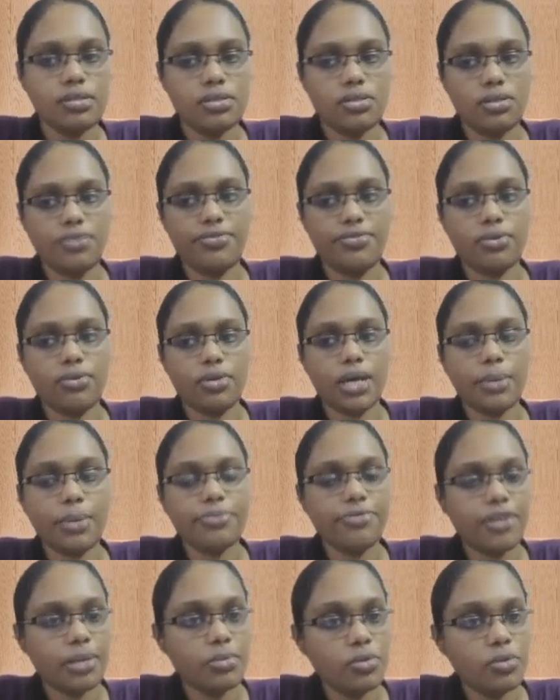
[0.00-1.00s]
So if you
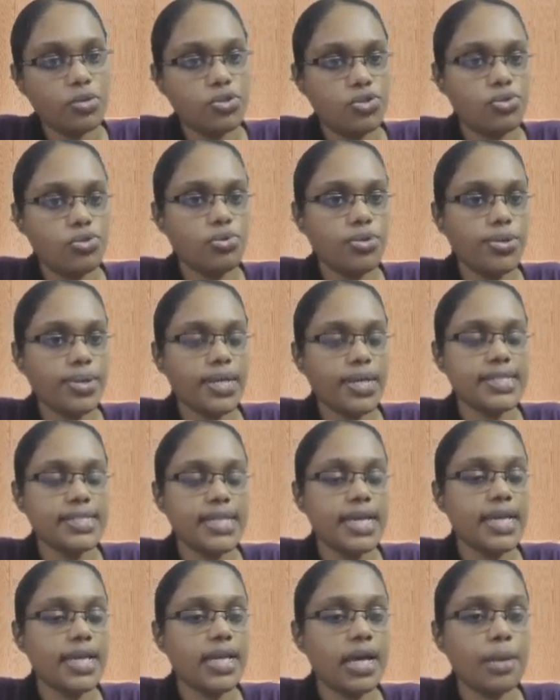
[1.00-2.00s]
come from Hosur, you can
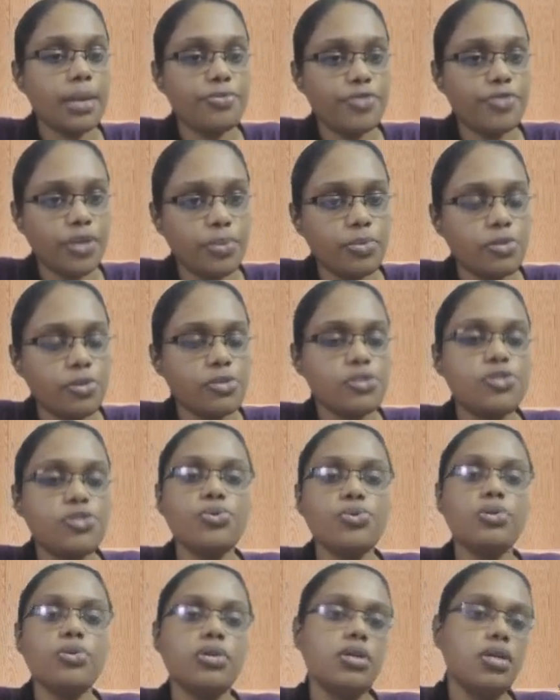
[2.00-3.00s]
say I come from
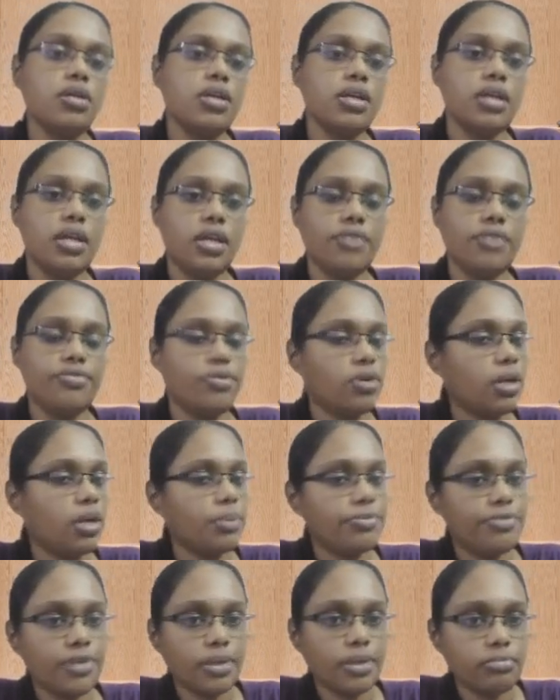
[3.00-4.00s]
Hosur. If you
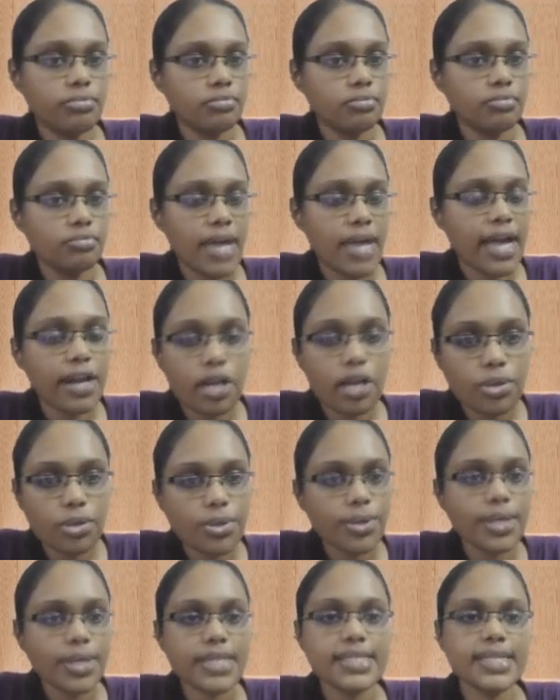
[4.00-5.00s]
come from
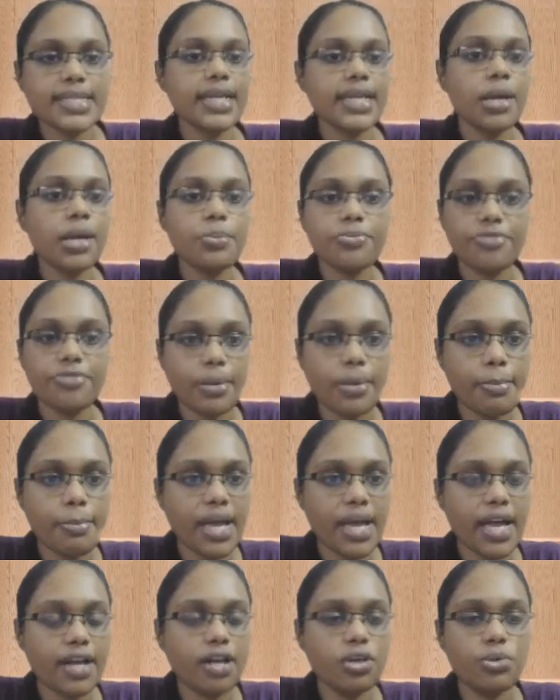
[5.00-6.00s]
Bangalore, you can say I come from
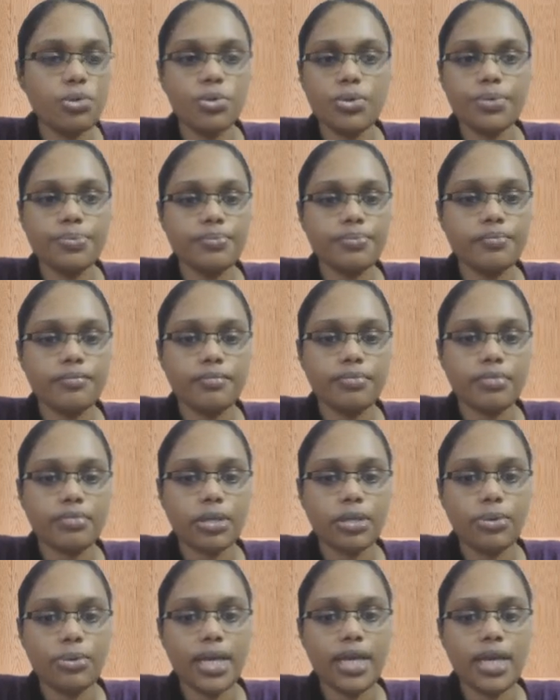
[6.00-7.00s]
Bangalore.
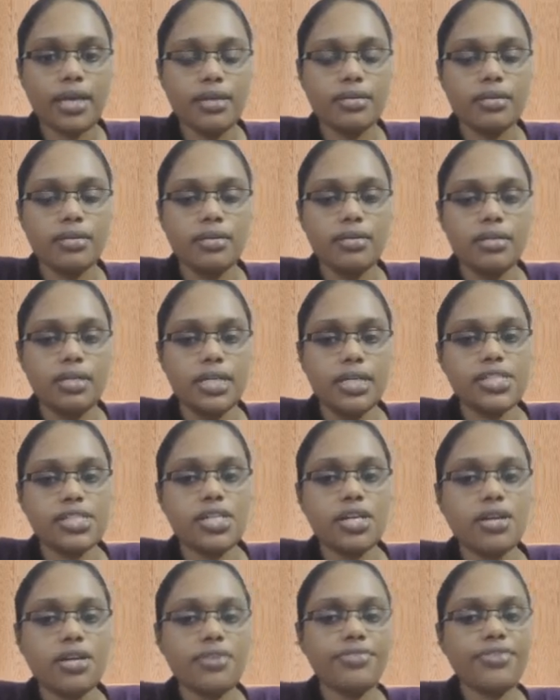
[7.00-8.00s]
Okay.
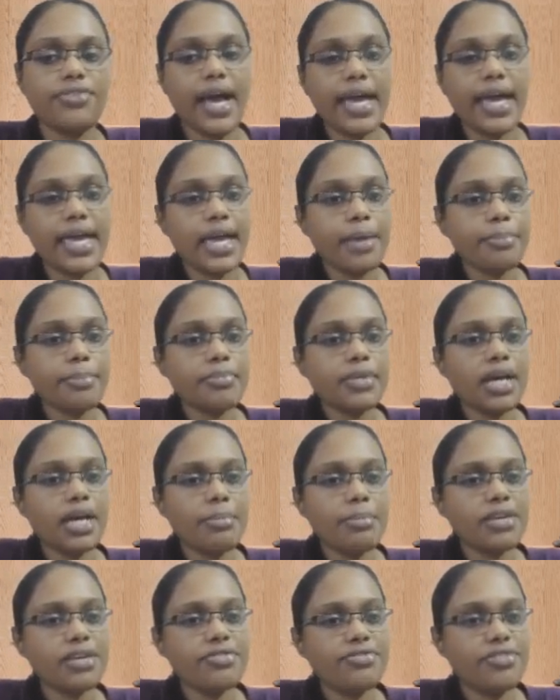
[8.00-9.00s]
Instead of I am
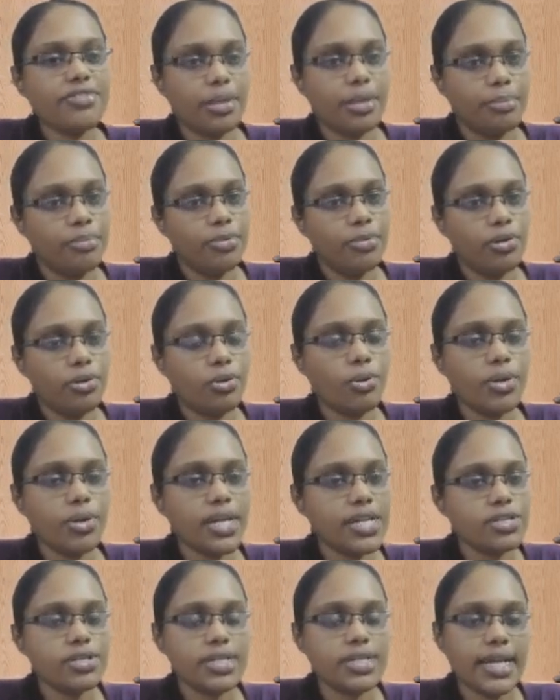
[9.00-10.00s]
coming from, don't
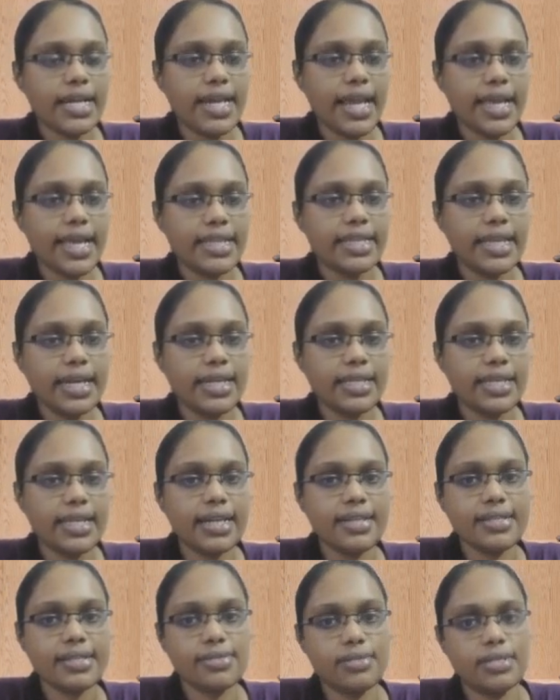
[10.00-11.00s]
need to tell like that.
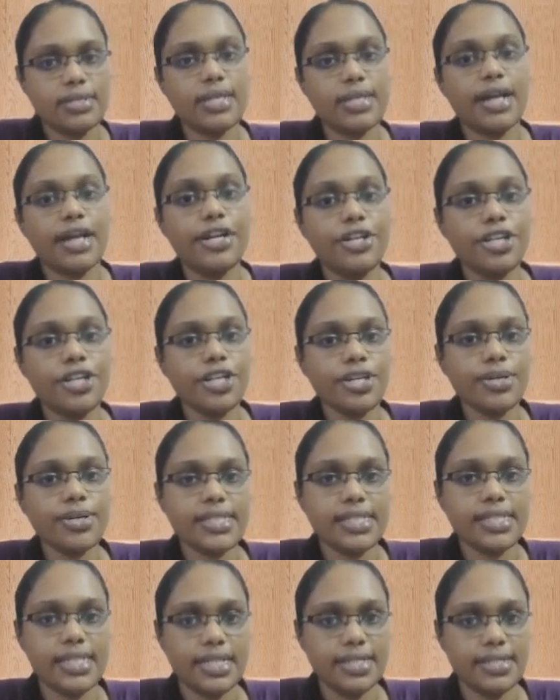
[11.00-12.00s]
That is in
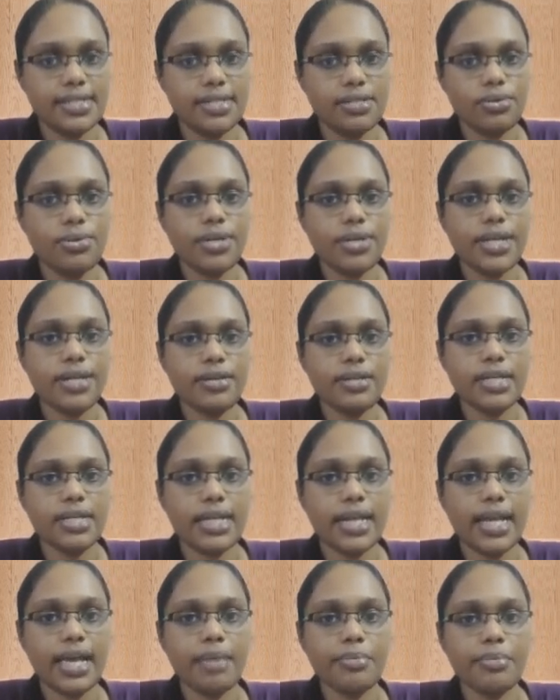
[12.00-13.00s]
continuous tense. No need to
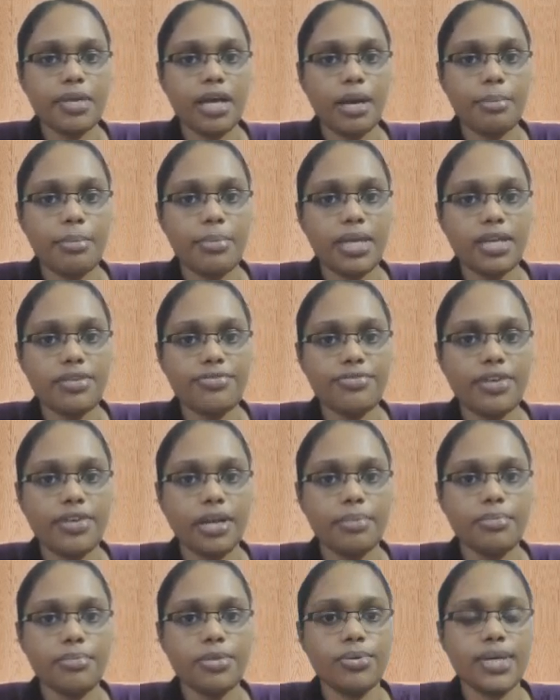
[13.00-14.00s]
tell I am coming
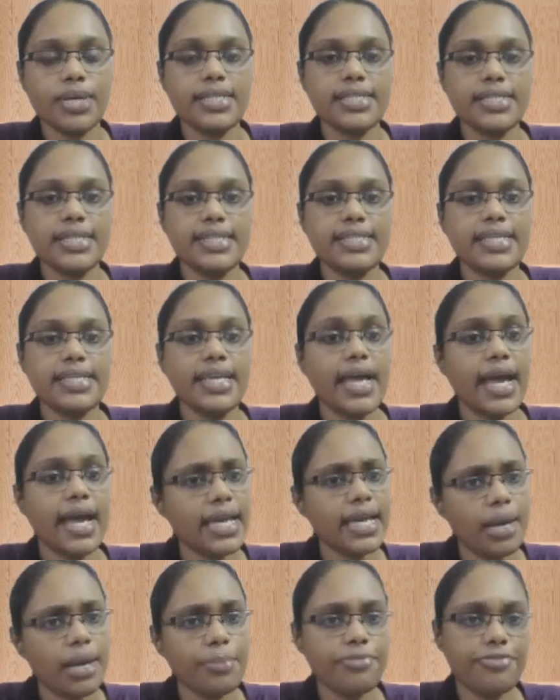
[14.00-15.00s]
from. You can just say
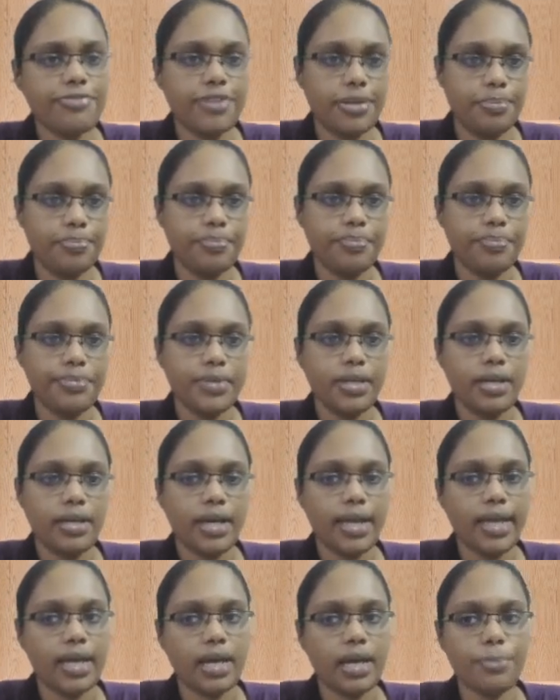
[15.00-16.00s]
I come from.
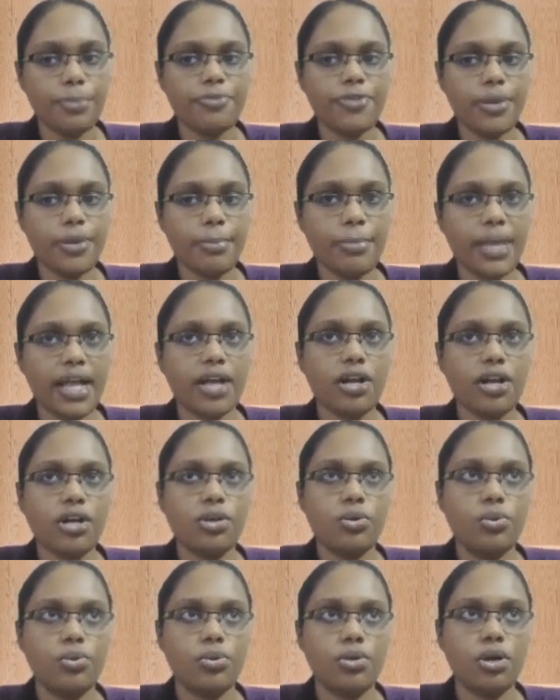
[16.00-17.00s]
I come from
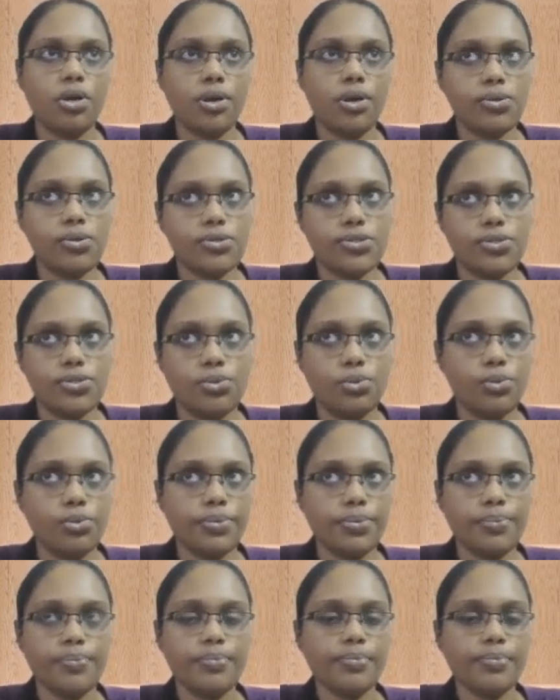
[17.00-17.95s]
Bangalore or Hosur.